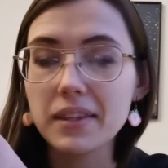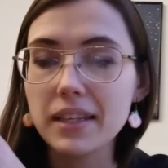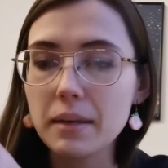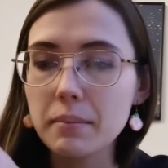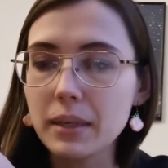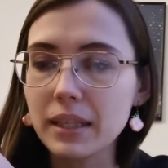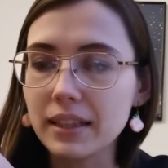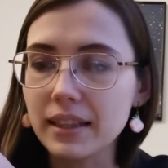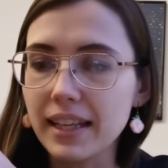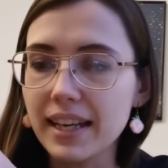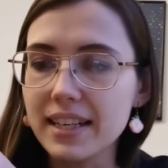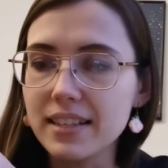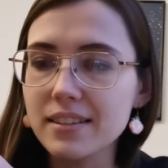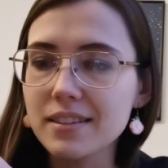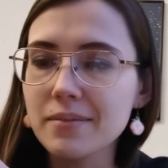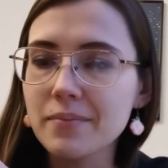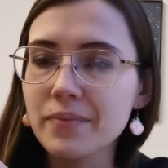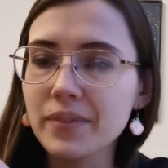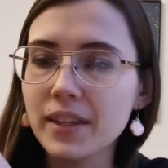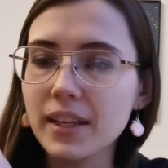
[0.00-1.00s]
a bit
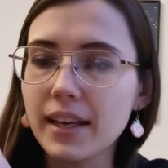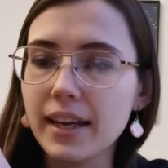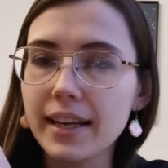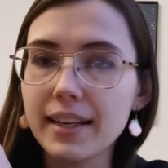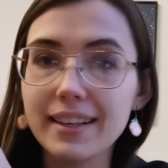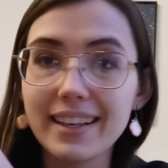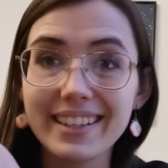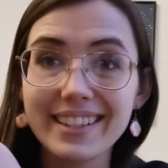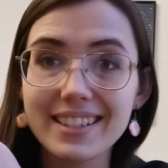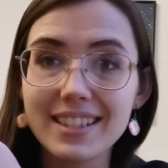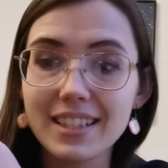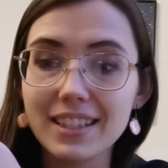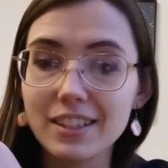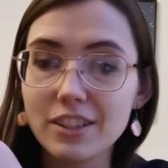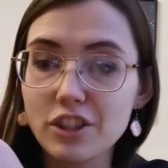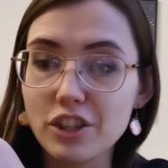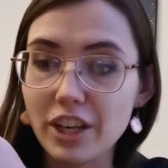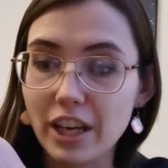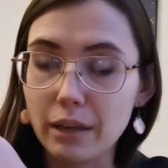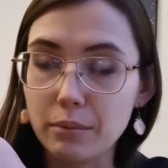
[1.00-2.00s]
less, and
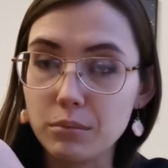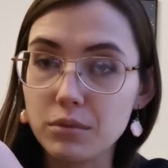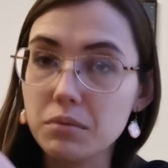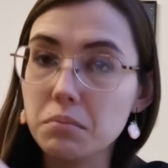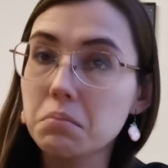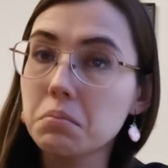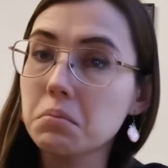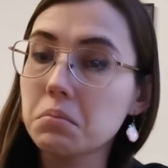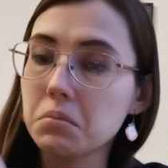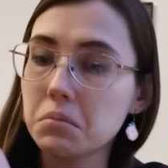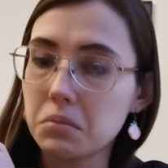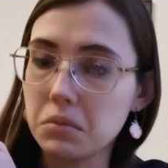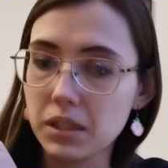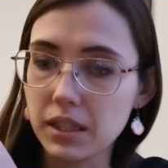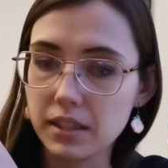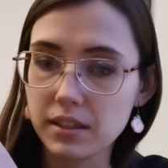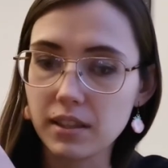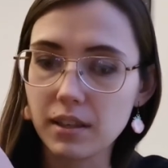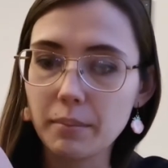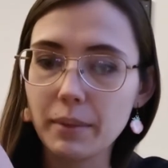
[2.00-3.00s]
19 gems,
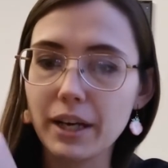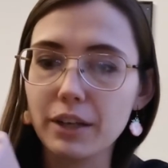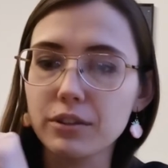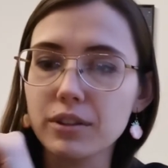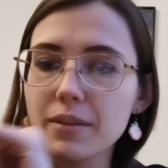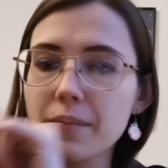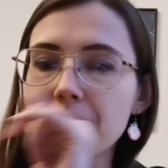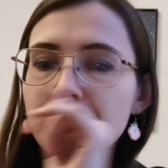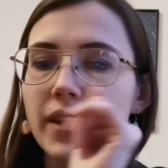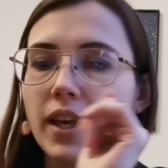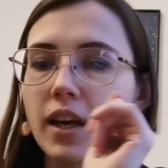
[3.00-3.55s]
decent amount.